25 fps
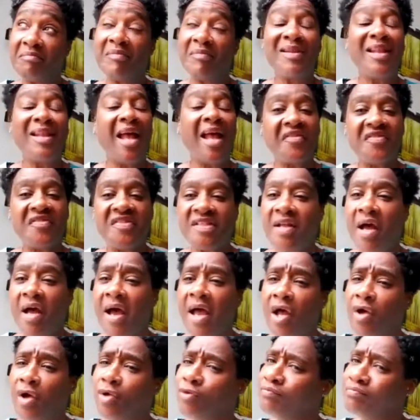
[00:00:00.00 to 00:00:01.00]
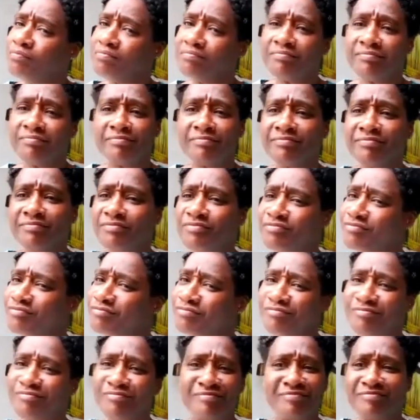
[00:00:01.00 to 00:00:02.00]
lifestyle
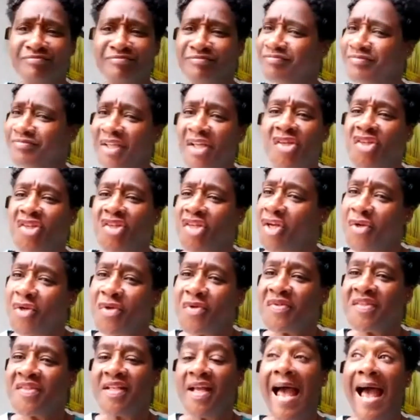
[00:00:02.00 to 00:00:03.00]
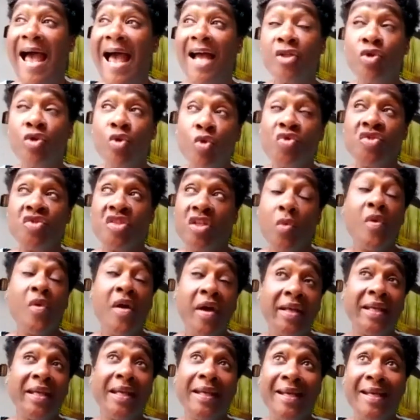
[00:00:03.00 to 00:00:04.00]
issues, and also
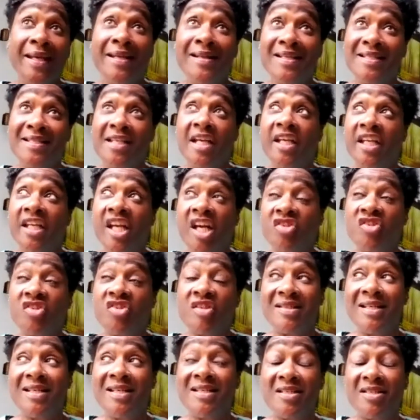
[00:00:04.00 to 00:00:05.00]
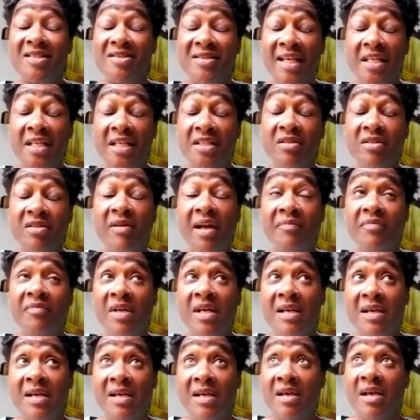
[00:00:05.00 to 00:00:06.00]
working in the psychiatric sector, I
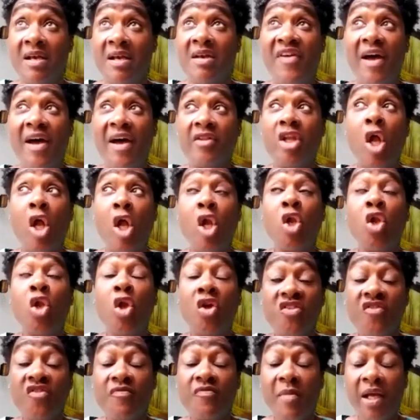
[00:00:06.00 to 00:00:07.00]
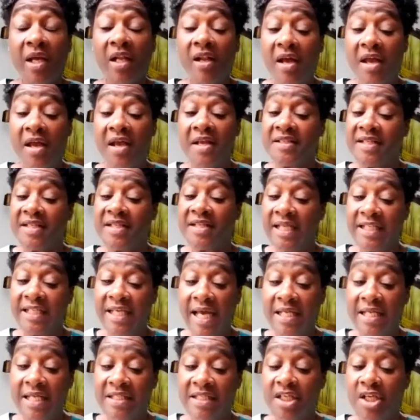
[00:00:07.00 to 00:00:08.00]
found that lots of my clients had
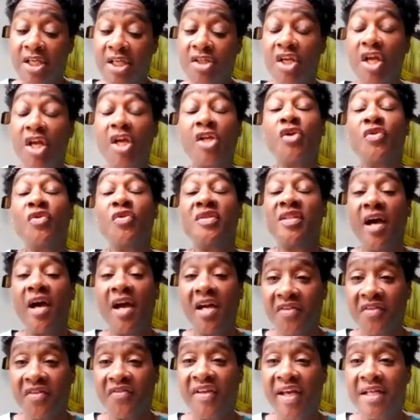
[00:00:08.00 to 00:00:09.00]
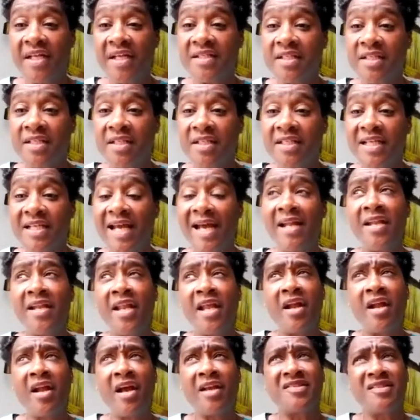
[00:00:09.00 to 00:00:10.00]
cancers and who died of cancers. And
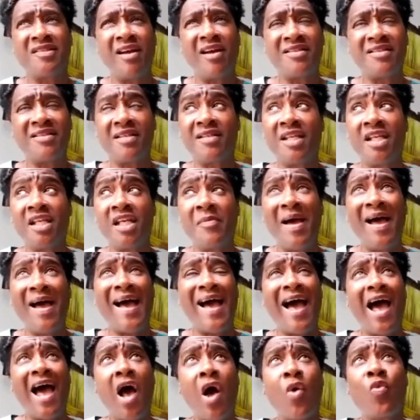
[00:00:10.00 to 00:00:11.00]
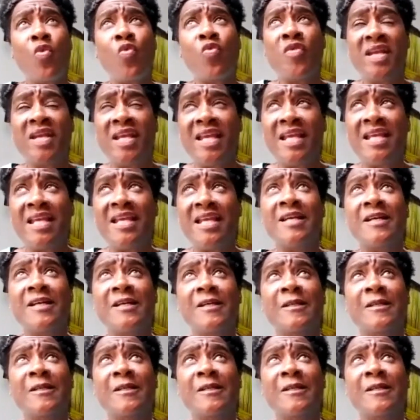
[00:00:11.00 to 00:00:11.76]
then I started to think about how we